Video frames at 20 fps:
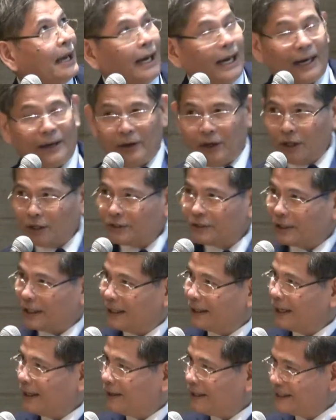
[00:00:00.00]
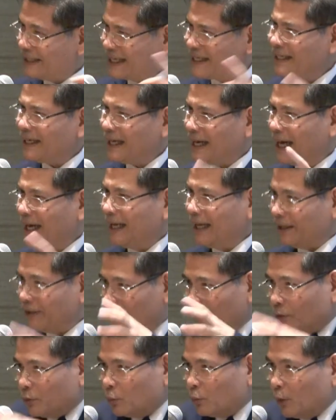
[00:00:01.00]
I also essentially
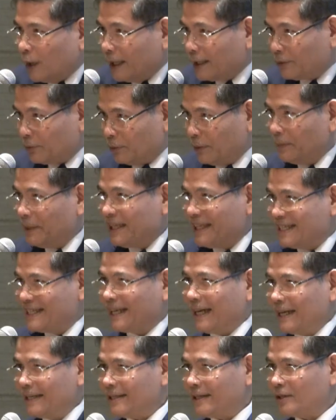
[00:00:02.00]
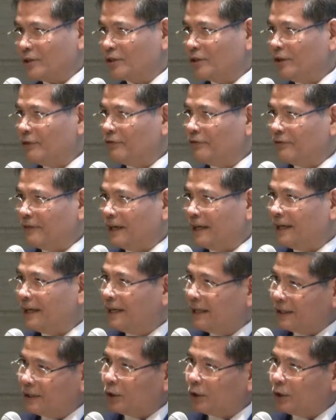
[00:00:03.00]
highlight what we've been discussing so far,